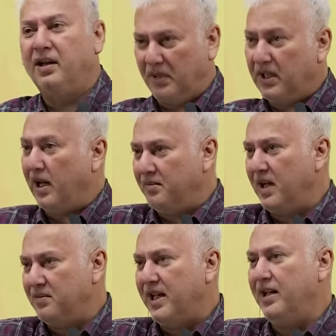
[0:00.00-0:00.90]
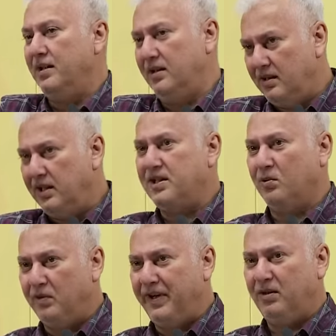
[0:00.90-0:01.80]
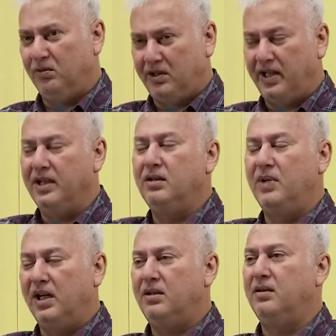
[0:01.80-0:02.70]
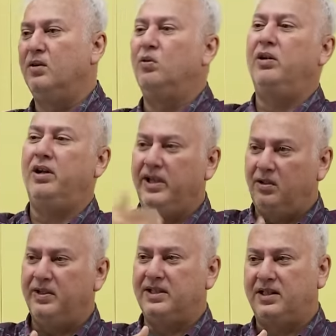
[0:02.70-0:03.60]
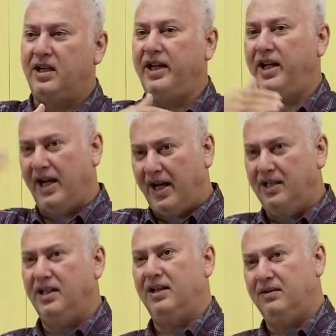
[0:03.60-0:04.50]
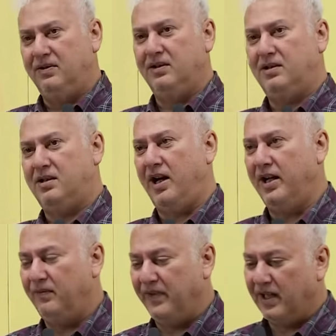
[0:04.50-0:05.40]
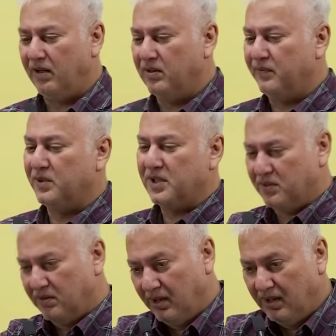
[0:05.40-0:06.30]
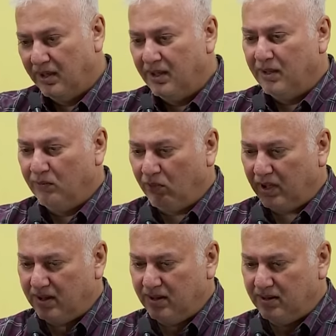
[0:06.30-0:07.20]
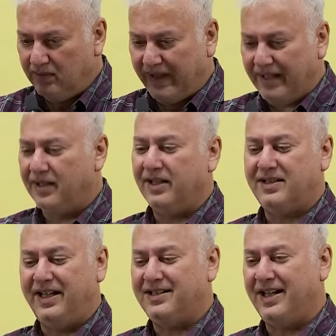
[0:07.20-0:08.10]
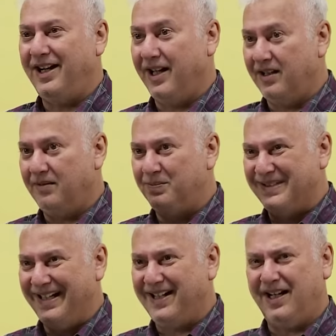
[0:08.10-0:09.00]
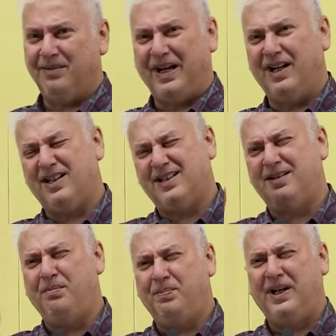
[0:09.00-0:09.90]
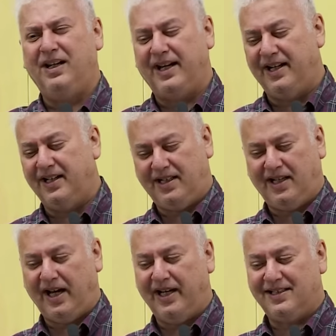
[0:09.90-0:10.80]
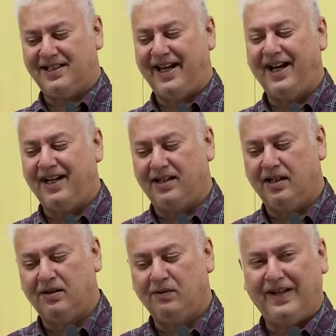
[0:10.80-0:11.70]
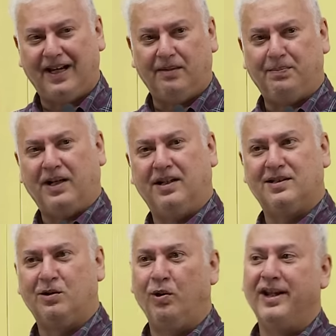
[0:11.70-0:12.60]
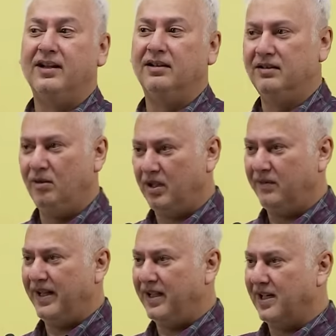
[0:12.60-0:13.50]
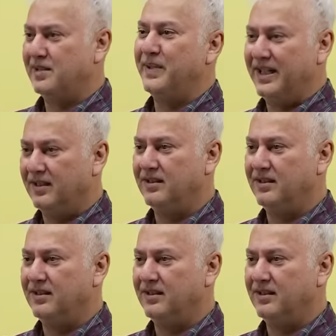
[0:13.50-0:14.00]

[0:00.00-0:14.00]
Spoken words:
But I'm saying it's a good way to think, but go into history and then try and figure out the future. So what Wayne Gretzky said, and the secret behind it is a simple line. He says, I skate to where the puck is going, not where it has been.